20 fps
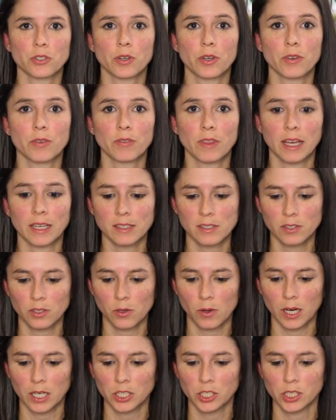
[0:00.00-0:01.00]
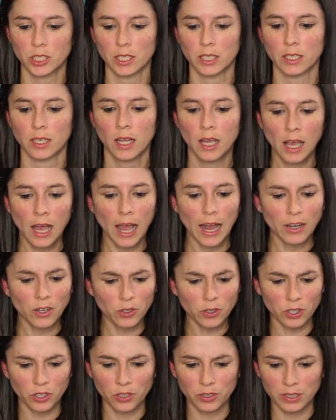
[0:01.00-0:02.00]
So if that's the question, I
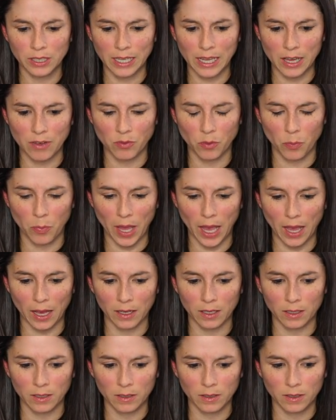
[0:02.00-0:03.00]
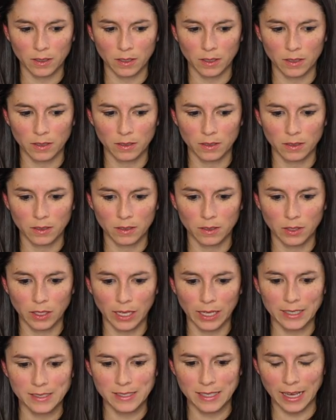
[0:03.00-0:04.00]
don't currently have a bag
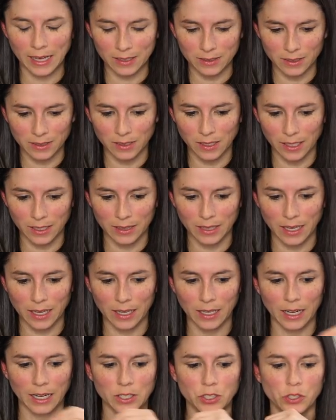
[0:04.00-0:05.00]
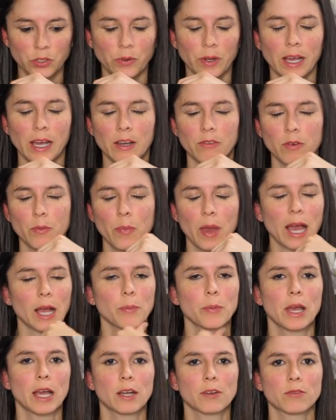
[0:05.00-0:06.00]
exactly like that. I do have a
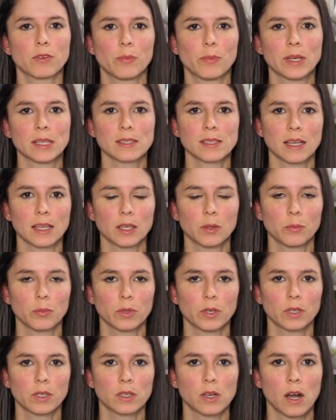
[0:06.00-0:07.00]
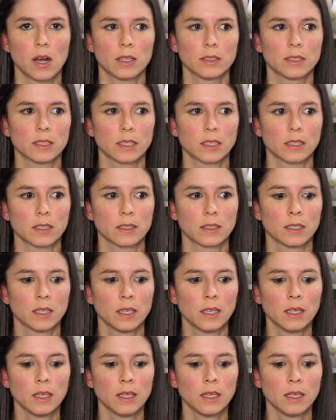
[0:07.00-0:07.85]
backpack from my second book called the